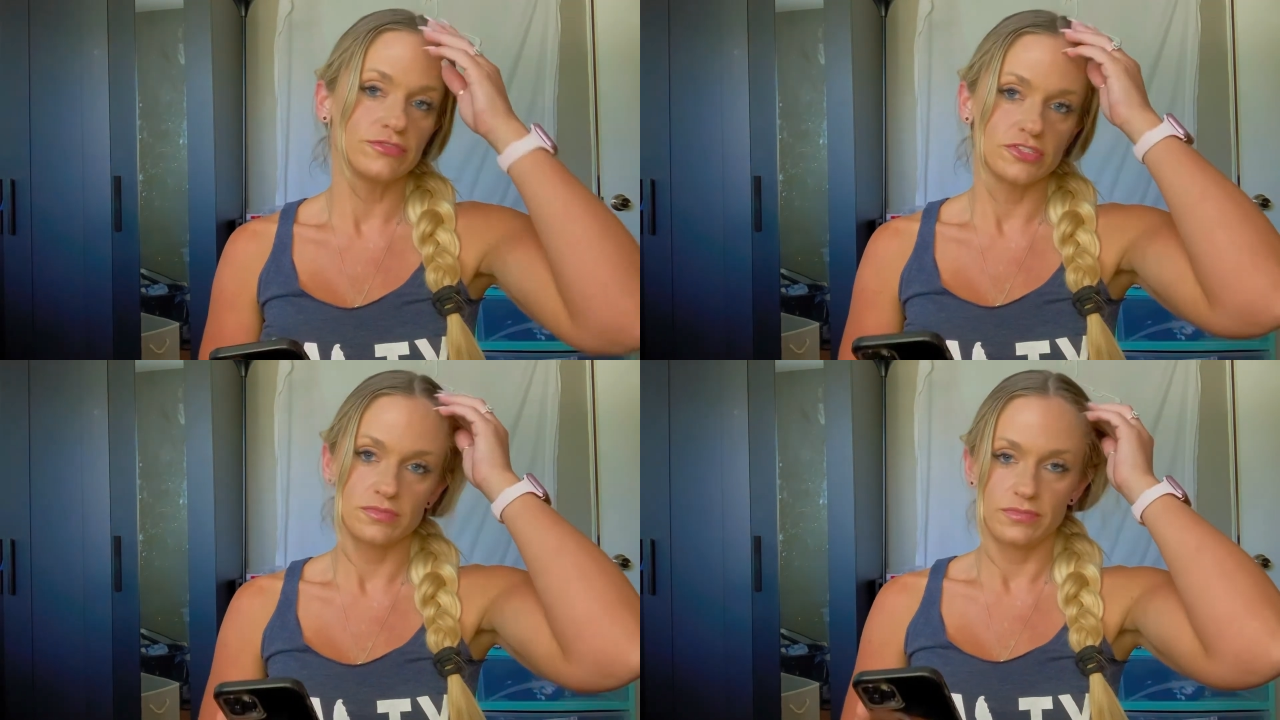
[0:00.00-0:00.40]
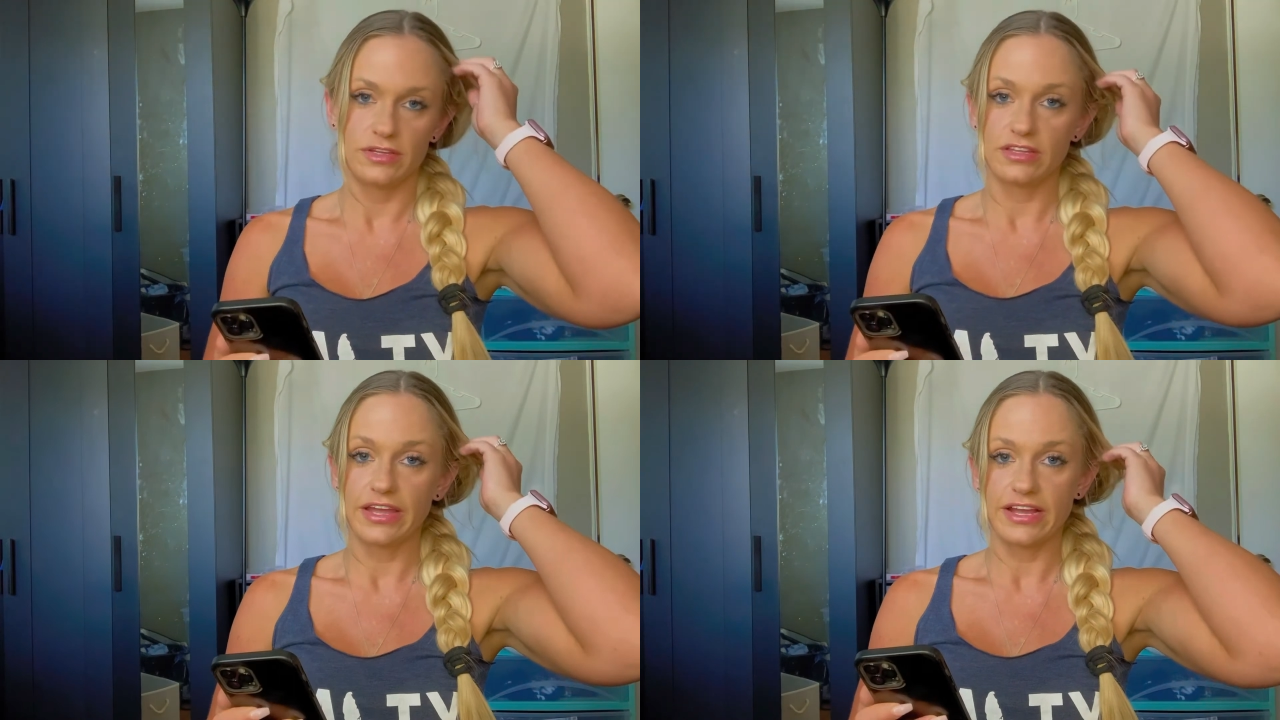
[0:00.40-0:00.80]
Just
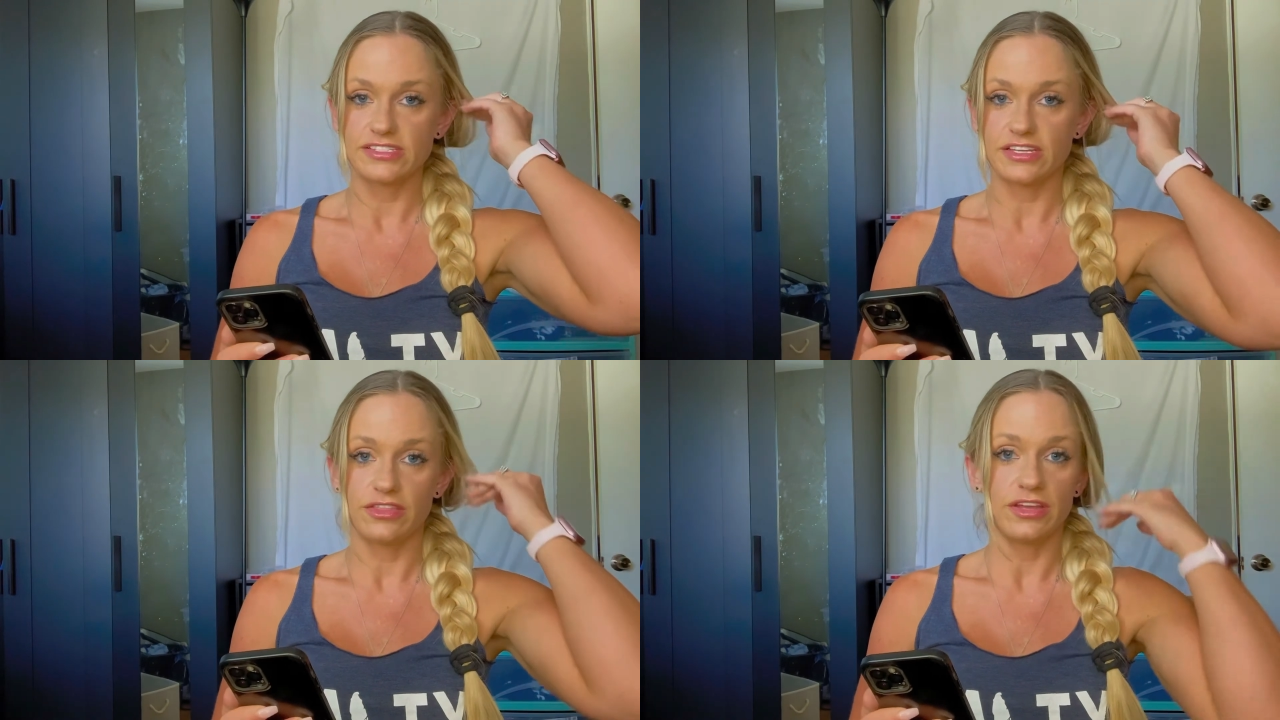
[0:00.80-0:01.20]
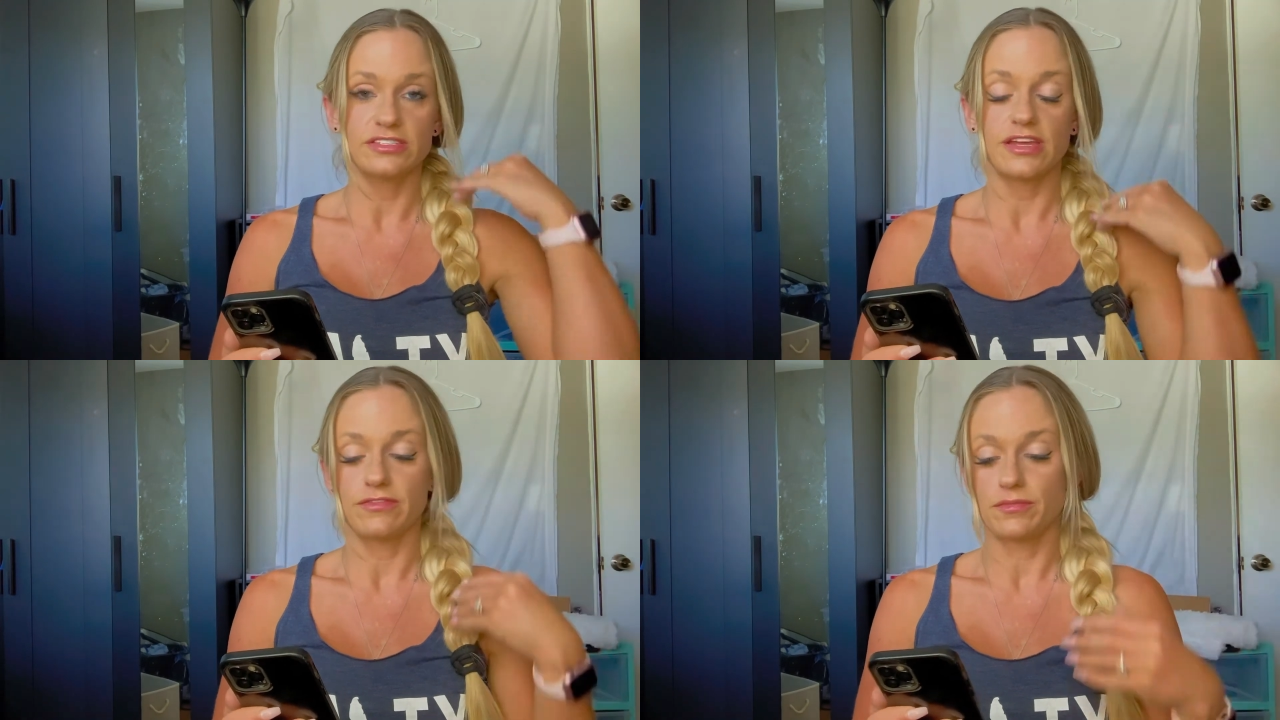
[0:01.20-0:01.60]
like I said,
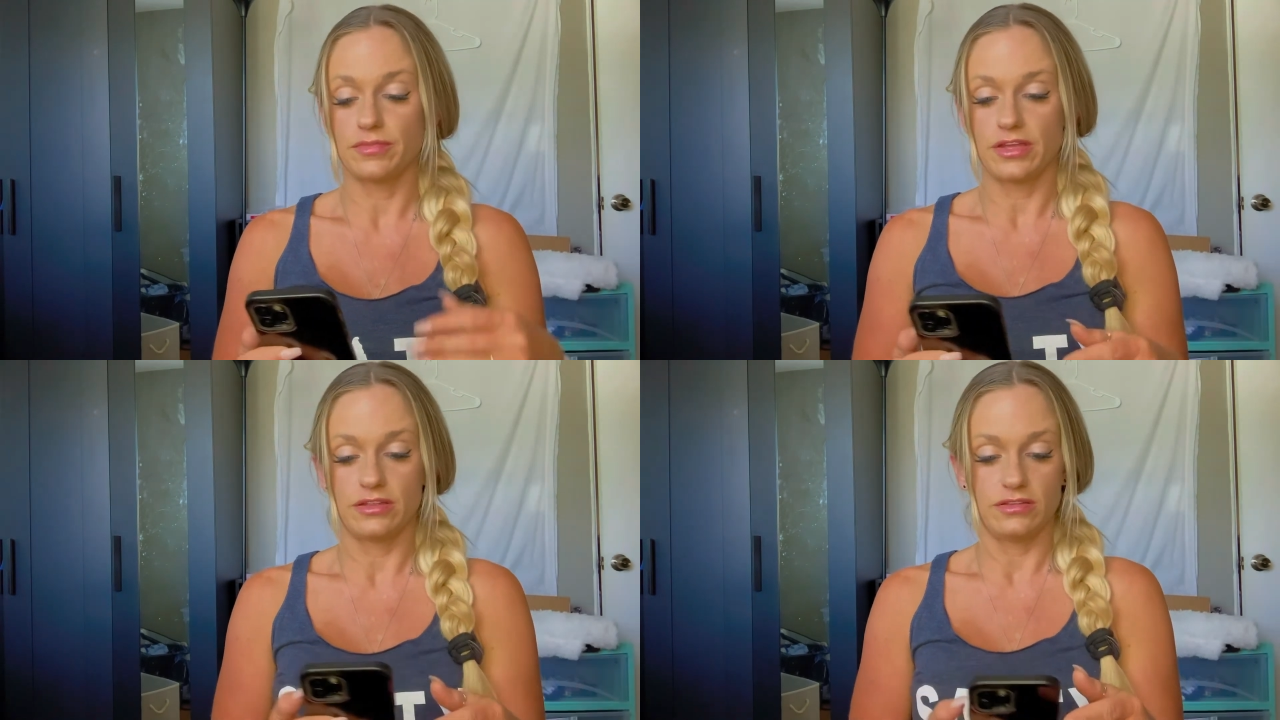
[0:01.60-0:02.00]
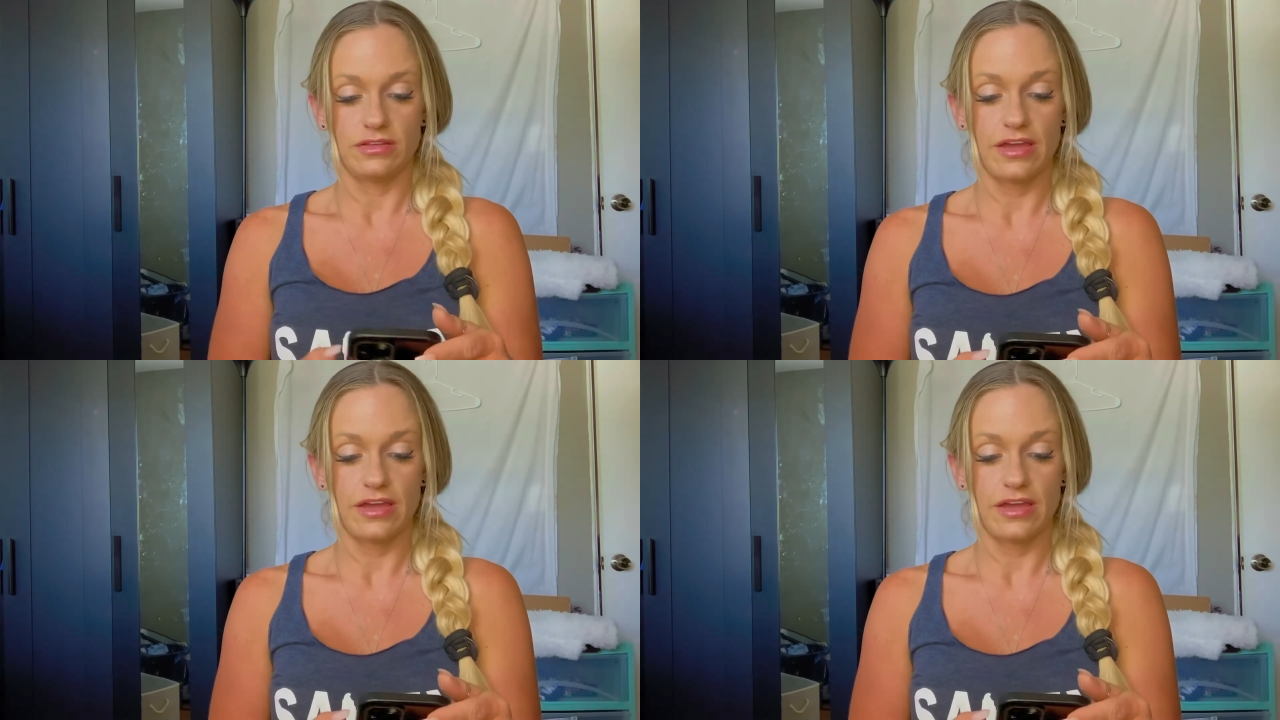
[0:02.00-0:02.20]
things haven't been,